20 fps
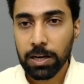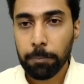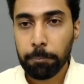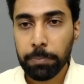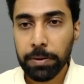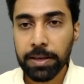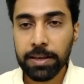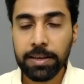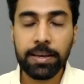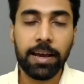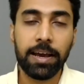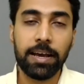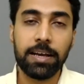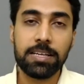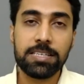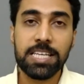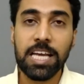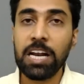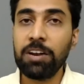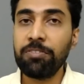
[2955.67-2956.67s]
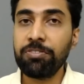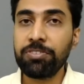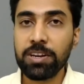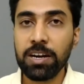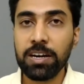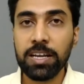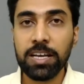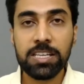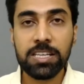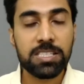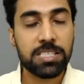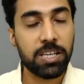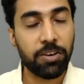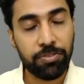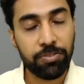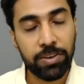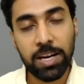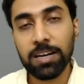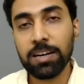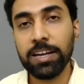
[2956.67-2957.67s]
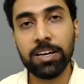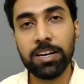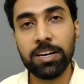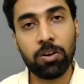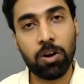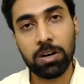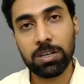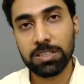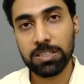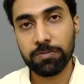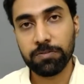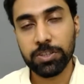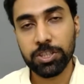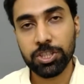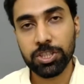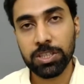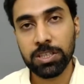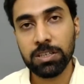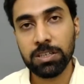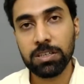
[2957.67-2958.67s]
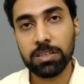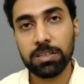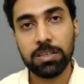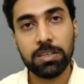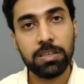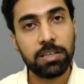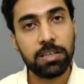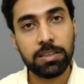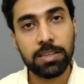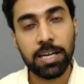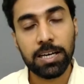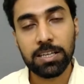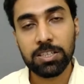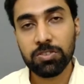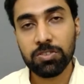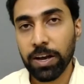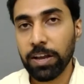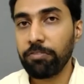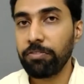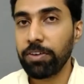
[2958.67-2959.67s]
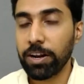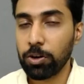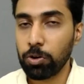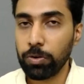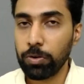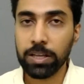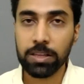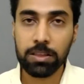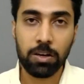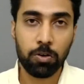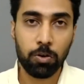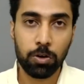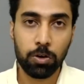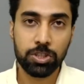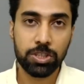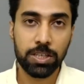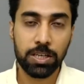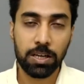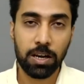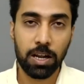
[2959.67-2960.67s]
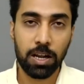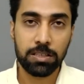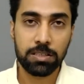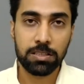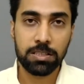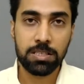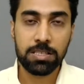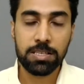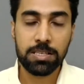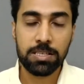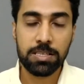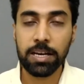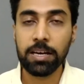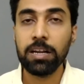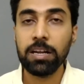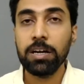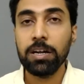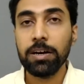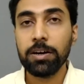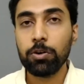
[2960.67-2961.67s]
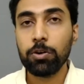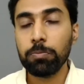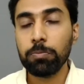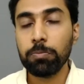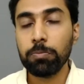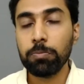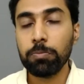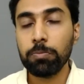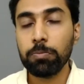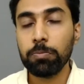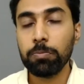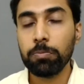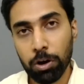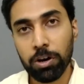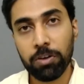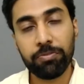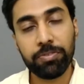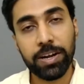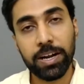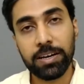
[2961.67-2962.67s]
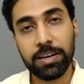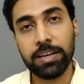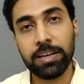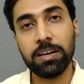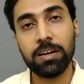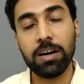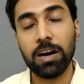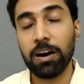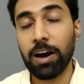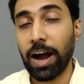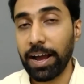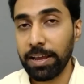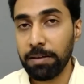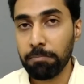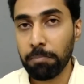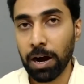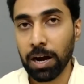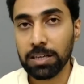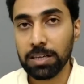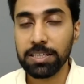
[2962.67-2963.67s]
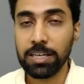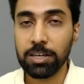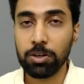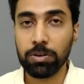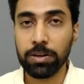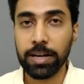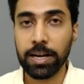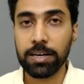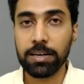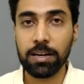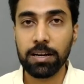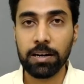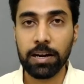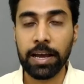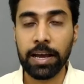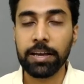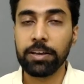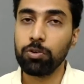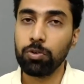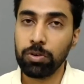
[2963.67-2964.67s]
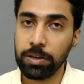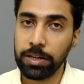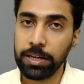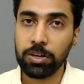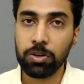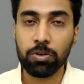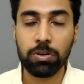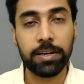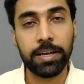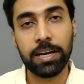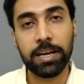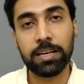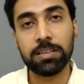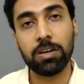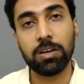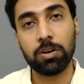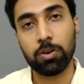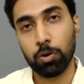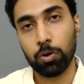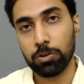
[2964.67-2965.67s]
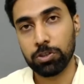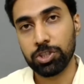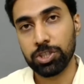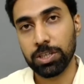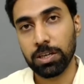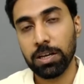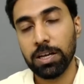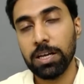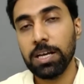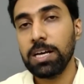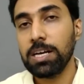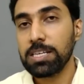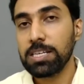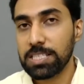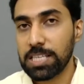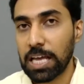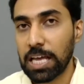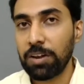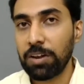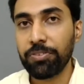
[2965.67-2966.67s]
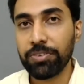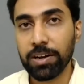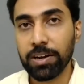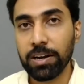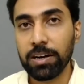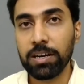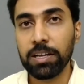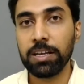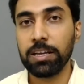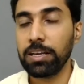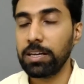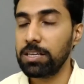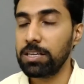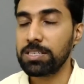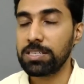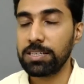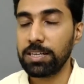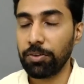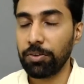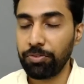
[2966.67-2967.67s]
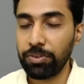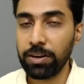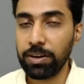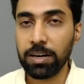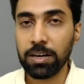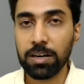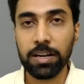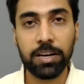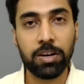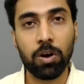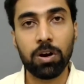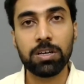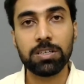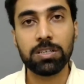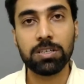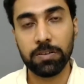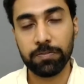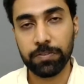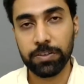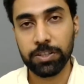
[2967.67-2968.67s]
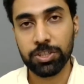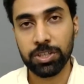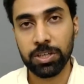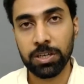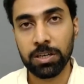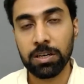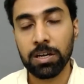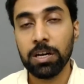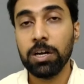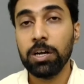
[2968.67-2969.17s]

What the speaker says: PK, self-study is definitely not sufficient. That is why we are doing the coaching classes. And to be sure of getting a high marks and to get a rank, you need to take the coaching. Self-study is definitely not sufficient.